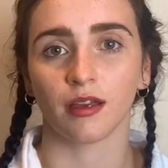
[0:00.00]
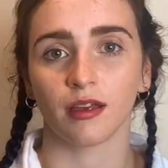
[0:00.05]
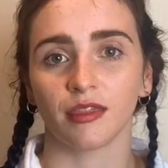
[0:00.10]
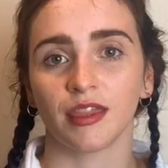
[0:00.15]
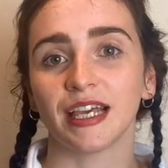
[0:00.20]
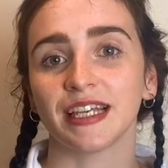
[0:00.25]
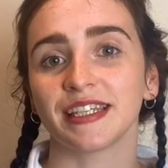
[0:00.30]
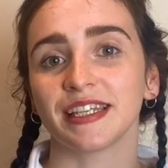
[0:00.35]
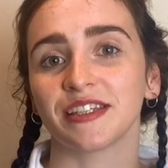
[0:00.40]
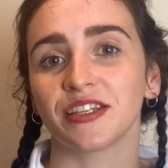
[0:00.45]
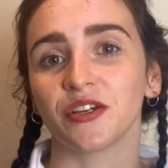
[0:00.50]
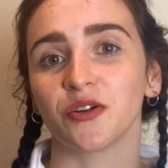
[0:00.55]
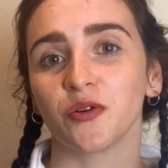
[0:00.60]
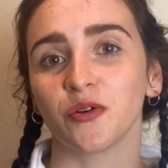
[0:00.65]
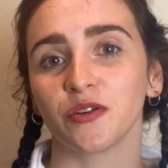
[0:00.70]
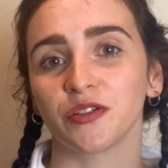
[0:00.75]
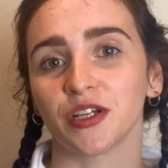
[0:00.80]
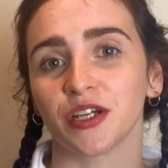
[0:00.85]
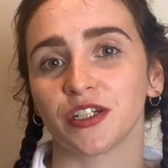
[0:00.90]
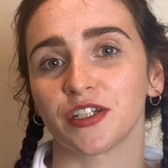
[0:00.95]
This is in
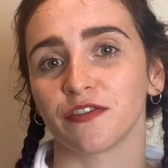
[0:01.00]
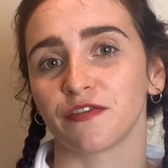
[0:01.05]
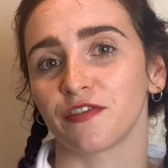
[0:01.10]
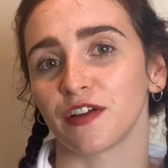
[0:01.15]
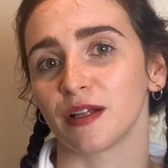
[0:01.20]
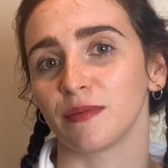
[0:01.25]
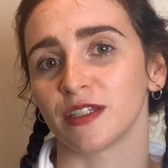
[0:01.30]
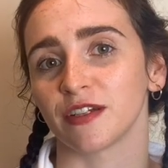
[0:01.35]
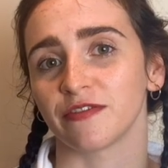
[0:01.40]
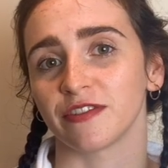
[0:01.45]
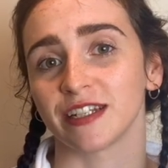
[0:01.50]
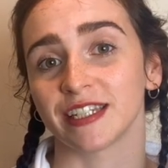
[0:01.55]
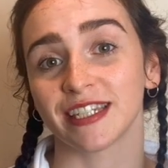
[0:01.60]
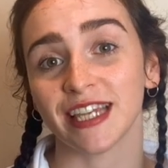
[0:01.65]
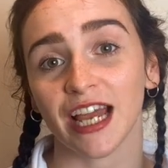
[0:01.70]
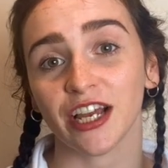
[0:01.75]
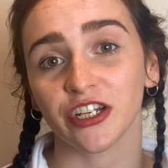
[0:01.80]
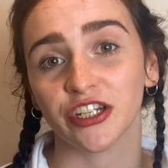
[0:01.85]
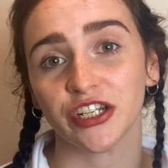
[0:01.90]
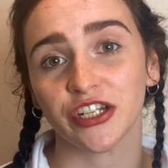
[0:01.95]
order to film different
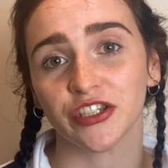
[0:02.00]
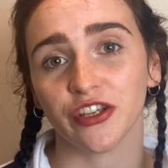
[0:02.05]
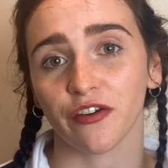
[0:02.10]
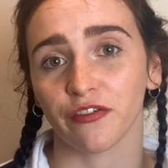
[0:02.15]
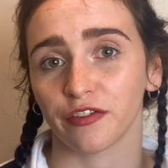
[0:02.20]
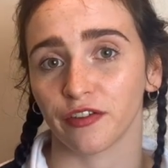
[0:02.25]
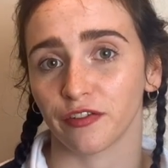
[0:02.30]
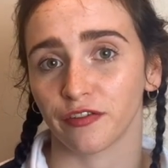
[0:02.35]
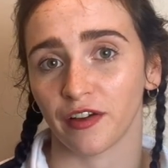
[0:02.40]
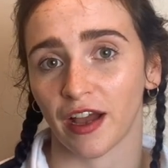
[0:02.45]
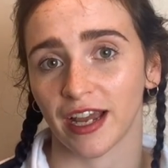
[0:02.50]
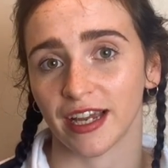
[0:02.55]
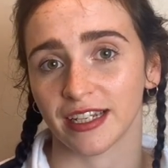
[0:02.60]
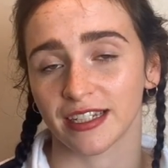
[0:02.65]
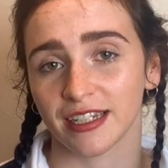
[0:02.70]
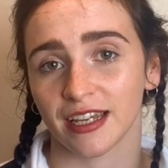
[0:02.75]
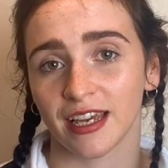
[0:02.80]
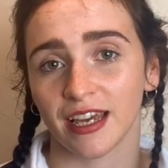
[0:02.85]
sections of the fight,